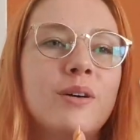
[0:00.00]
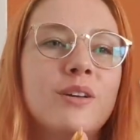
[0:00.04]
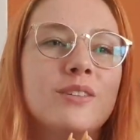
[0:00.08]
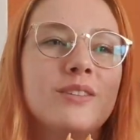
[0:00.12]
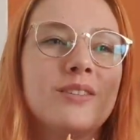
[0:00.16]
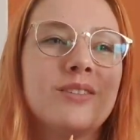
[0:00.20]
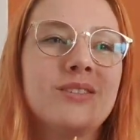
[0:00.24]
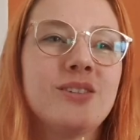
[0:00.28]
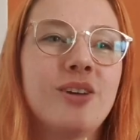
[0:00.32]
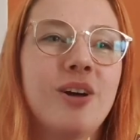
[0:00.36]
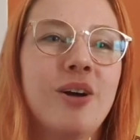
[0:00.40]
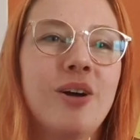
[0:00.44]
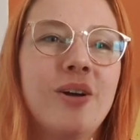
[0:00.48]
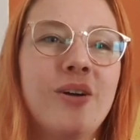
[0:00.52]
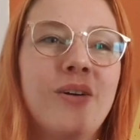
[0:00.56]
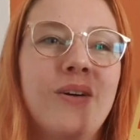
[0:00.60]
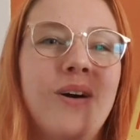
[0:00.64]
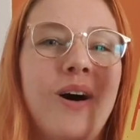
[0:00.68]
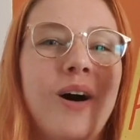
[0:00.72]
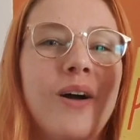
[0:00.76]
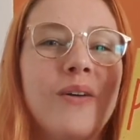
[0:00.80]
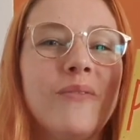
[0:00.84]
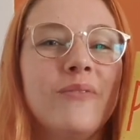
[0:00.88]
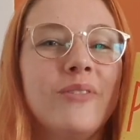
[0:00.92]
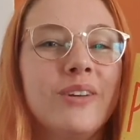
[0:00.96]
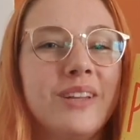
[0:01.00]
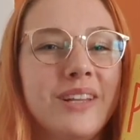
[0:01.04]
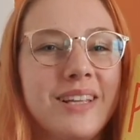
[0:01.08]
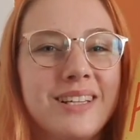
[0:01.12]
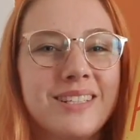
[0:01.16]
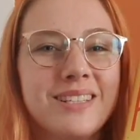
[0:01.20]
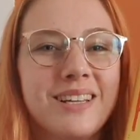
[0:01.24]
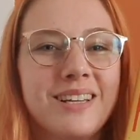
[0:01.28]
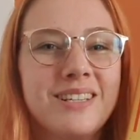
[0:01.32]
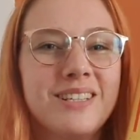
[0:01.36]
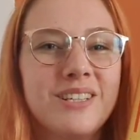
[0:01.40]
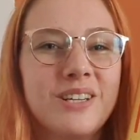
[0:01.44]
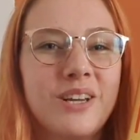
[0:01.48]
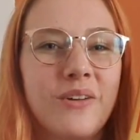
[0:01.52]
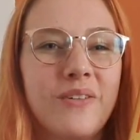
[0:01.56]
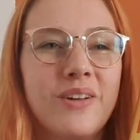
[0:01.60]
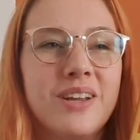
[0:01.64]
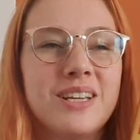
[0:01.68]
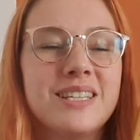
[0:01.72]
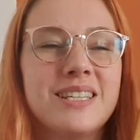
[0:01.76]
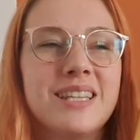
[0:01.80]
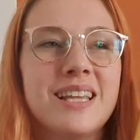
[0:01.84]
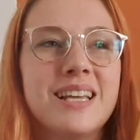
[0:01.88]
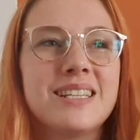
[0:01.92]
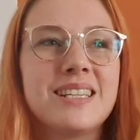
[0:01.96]
So I'm really excited to go
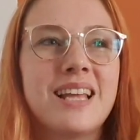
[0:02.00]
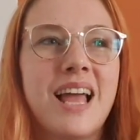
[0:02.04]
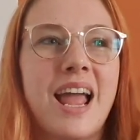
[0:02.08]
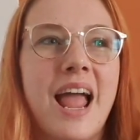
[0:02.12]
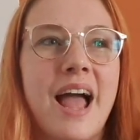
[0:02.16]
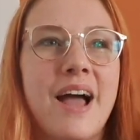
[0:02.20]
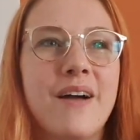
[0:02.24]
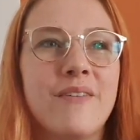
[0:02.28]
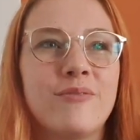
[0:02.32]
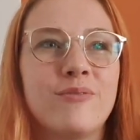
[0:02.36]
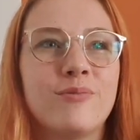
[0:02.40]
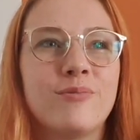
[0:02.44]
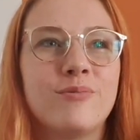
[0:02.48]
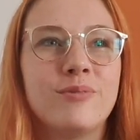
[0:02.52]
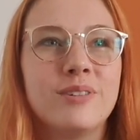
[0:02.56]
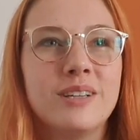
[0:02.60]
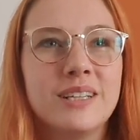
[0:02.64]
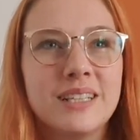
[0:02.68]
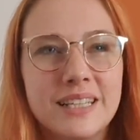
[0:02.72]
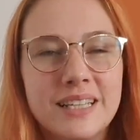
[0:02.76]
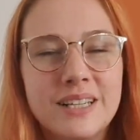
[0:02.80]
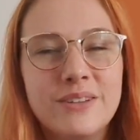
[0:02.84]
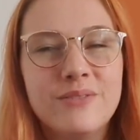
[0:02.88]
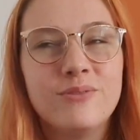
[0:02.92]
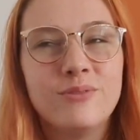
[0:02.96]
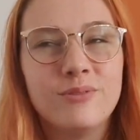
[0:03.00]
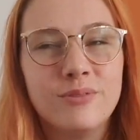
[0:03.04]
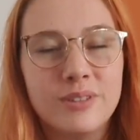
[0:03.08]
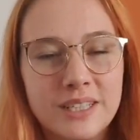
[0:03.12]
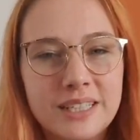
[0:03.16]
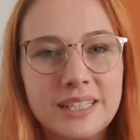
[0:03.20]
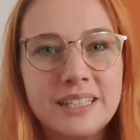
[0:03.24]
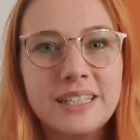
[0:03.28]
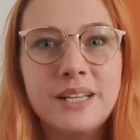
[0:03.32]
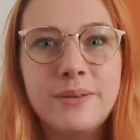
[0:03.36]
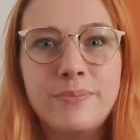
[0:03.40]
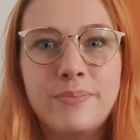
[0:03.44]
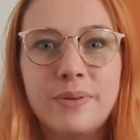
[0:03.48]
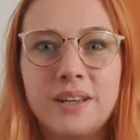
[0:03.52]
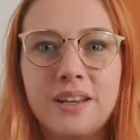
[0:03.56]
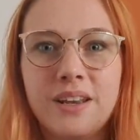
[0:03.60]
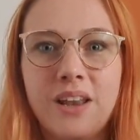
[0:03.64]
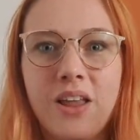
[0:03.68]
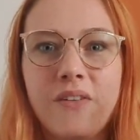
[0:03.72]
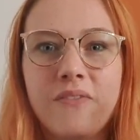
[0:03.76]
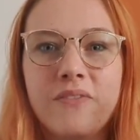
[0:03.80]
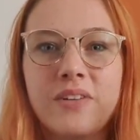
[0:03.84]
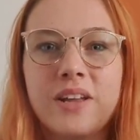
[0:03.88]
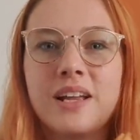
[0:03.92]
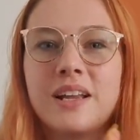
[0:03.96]
into this. I have really, really been
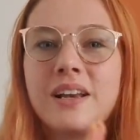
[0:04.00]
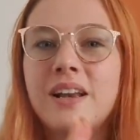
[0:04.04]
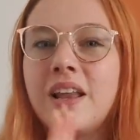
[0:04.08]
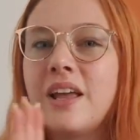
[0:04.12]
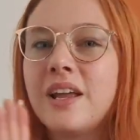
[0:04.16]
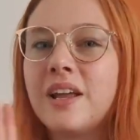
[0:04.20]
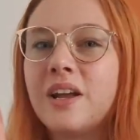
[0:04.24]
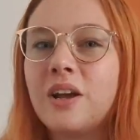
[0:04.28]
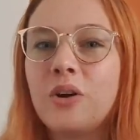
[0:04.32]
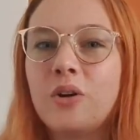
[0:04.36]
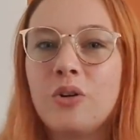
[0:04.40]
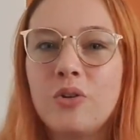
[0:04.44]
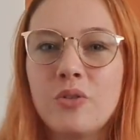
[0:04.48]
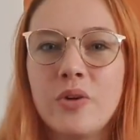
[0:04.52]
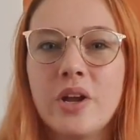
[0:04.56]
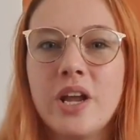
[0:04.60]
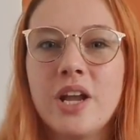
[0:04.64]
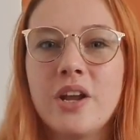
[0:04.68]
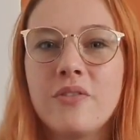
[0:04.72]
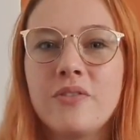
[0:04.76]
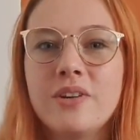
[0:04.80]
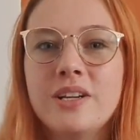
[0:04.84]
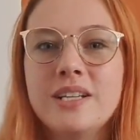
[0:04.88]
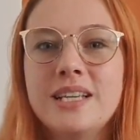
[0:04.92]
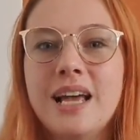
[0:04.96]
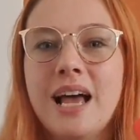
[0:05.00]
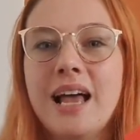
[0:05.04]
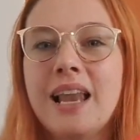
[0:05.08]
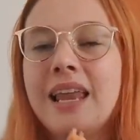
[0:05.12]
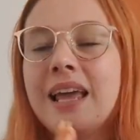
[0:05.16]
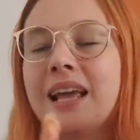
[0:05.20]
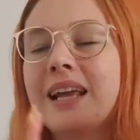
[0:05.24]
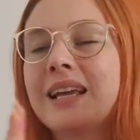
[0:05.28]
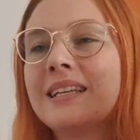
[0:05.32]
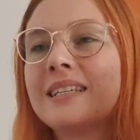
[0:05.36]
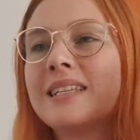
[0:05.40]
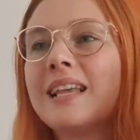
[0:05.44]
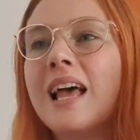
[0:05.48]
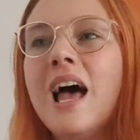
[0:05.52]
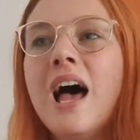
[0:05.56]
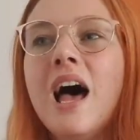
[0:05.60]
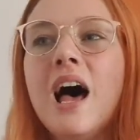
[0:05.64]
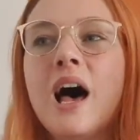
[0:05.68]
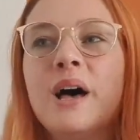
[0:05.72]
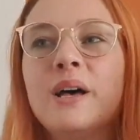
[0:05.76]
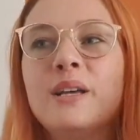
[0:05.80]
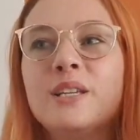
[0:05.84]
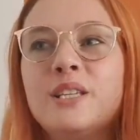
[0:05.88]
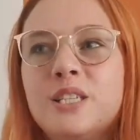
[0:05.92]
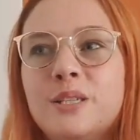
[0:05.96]
loving like Greek retellings,
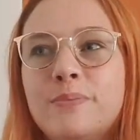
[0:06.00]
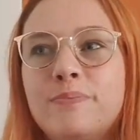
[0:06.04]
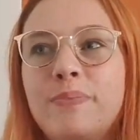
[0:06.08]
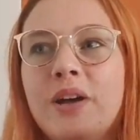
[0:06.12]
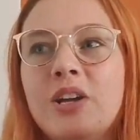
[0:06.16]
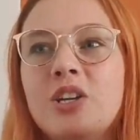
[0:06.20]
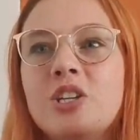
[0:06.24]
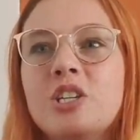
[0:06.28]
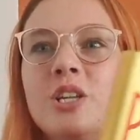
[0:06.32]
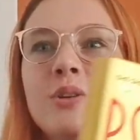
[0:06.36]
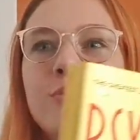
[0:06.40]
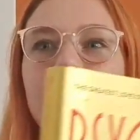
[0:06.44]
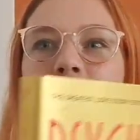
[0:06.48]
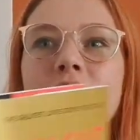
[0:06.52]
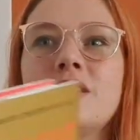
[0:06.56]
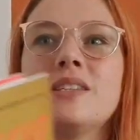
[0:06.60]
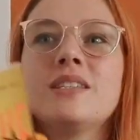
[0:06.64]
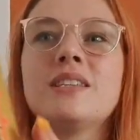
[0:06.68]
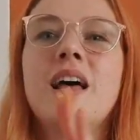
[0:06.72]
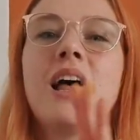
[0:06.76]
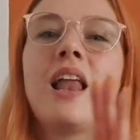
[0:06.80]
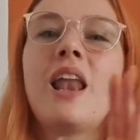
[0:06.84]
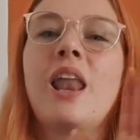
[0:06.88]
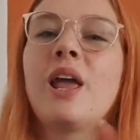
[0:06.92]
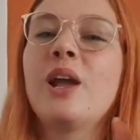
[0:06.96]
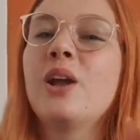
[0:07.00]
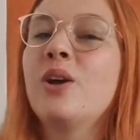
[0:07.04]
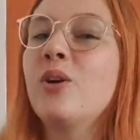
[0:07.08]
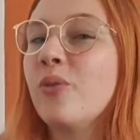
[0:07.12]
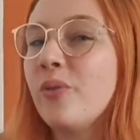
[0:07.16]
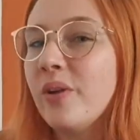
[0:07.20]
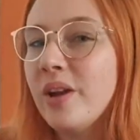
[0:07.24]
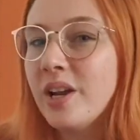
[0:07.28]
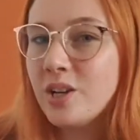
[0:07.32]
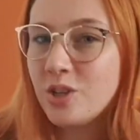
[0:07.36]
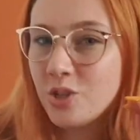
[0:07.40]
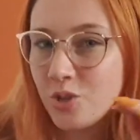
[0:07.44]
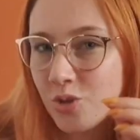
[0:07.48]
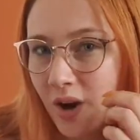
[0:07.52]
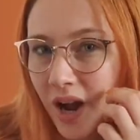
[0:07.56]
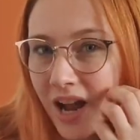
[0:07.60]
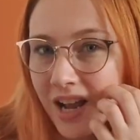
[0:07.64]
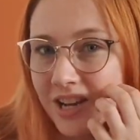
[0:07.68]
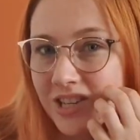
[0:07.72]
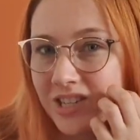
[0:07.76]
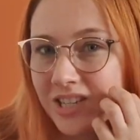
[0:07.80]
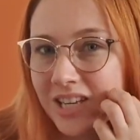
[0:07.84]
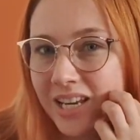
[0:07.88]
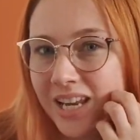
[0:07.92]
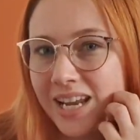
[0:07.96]
especially ones that are like Greek
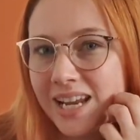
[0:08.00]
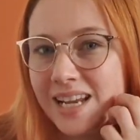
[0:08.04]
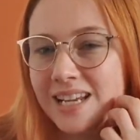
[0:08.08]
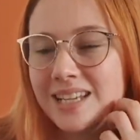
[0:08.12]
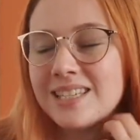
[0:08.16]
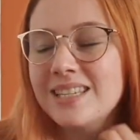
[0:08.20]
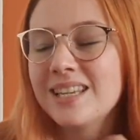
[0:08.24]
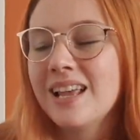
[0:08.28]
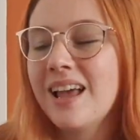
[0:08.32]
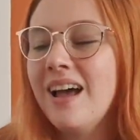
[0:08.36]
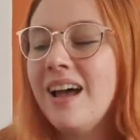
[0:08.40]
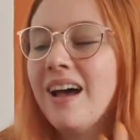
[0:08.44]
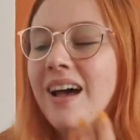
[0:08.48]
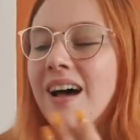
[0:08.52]
tragedies.